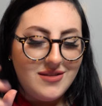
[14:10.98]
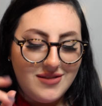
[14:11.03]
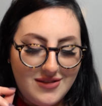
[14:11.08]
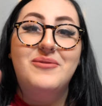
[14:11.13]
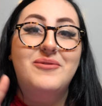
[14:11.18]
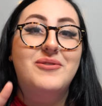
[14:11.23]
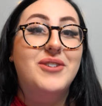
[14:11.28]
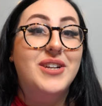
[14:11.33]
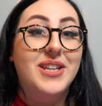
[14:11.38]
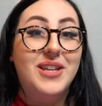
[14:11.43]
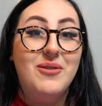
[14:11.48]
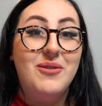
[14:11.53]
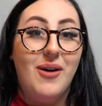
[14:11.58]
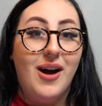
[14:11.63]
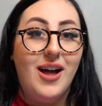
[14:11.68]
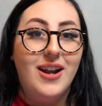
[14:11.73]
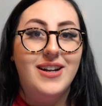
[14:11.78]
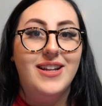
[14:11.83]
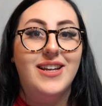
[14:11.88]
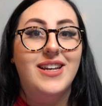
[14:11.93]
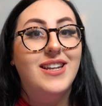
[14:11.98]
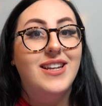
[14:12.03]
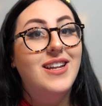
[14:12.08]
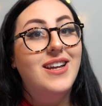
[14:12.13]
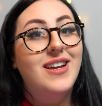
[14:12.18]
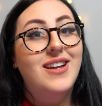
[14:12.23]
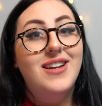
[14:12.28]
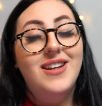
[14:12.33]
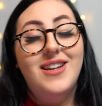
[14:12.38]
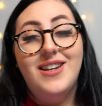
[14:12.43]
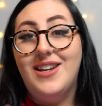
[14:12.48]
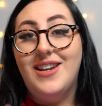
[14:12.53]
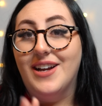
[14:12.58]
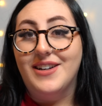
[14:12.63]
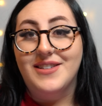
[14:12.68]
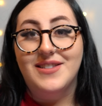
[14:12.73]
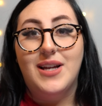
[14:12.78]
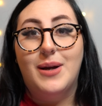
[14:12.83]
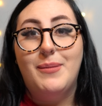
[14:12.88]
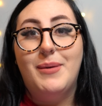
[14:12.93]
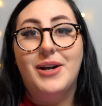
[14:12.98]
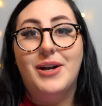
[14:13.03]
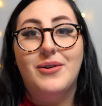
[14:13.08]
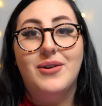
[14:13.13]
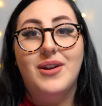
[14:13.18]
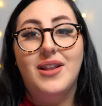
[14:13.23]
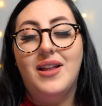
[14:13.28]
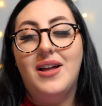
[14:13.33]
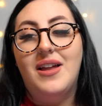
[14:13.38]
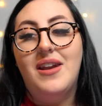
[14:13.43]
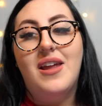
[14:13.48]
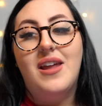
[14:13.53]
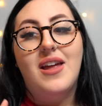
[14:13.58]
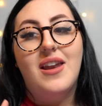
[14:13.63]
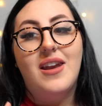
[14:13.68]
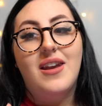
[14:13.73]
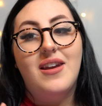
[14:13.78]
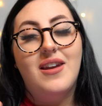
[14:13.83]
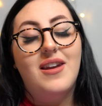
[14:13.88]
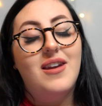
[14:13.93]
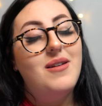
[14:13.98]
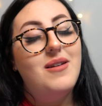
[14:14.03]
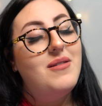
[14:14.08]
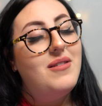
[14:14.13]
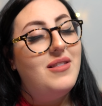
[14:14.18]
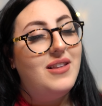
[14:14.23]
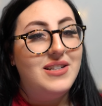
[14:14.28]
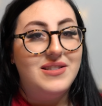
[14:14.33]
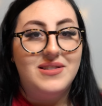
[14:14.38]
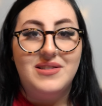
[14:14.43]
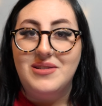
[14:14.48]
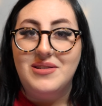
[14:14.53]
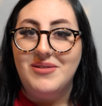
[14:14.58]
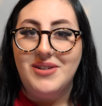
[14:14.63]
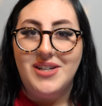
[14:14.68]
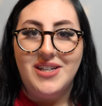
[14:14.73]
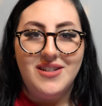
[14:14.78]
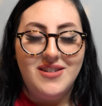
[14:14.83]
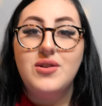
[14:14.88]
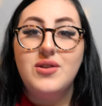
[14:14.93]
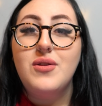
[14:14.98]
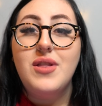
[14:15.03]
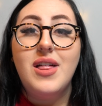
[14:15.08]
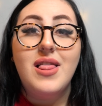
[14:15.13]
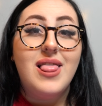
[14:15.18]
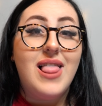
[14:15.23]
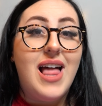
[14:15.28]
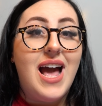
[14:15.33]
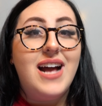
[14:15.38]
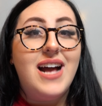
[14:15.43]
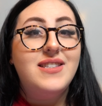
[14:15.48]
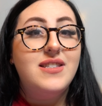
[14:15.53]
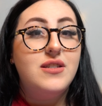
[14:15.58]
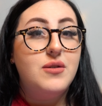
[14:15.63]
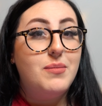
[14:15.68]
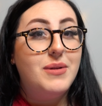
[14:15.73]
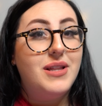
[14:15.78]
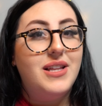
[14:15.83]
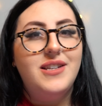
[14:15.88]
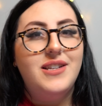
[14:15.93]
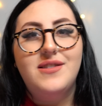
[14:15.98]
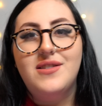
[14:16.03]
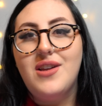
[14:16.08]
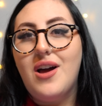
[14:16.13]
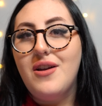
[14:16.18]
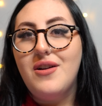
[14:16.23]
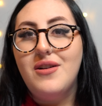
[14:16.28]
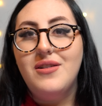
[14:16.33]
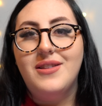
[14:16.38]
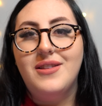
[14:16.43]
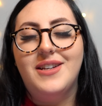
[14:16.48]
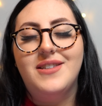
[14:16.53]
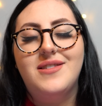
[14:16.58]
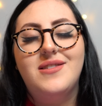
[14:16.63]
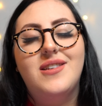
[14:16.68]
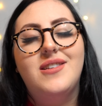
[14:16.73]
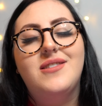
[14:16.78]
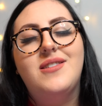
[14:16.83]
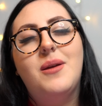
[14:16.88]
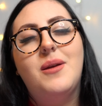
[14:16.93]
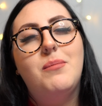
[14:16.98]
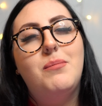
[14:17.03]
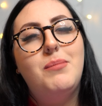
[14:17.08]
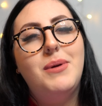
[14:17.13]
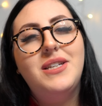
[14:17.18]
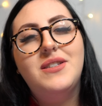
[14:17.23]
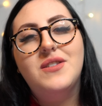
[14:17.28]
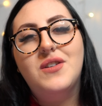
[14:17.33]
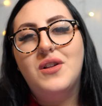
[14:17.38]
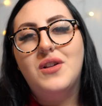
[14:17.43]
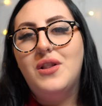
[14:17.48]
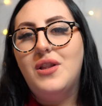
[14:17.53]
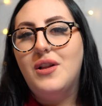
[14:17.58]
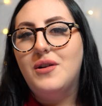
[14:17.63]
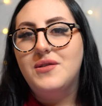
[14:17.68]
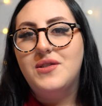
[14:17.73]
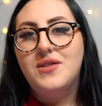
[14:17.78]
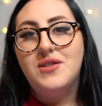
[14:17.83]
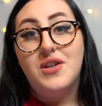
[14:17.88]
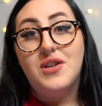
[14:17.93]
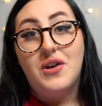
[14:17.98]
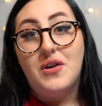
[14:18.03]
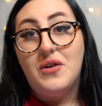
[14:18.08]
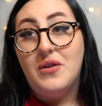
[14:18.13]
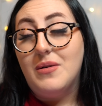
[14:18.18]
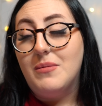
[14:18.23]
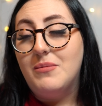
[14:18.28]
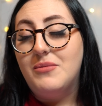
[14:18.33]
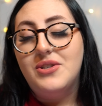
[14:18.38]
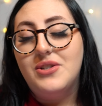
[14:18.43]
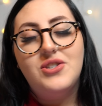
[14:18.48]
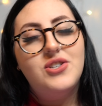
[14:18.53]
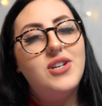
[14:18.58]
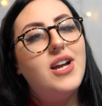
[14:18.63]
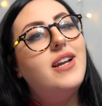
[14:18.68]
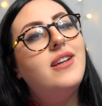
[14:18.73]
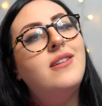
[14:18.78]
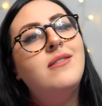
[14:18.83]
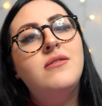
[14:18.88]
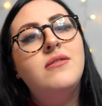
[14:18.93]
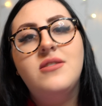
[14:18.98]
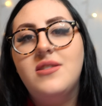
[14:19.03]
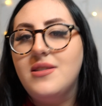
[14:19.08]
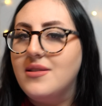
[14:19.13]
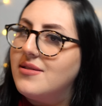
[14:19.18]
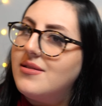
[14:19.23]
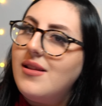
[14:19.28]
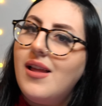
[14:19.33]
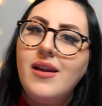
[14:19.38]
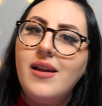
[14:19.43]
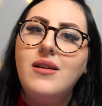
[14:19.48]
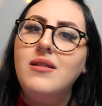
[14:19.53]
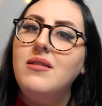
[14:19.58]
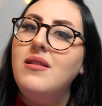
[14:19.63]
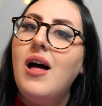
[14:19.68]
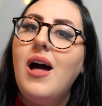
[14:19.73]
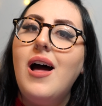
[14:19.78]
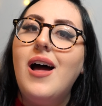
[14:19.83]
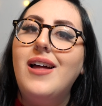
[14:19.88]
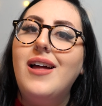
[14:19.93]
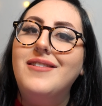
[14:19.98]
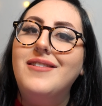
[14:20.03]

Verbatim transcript: really wanted it next time I go to London let's do it. So the last place on our list is a bit close to home, which I dislike a lot.